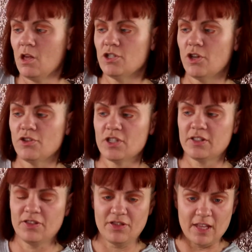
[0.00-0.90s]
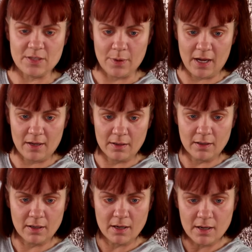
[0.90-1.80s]
So there's this
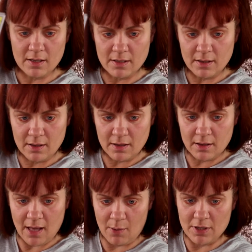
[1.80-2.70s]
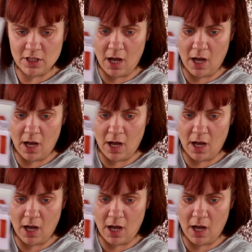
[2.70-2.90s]
one, that one's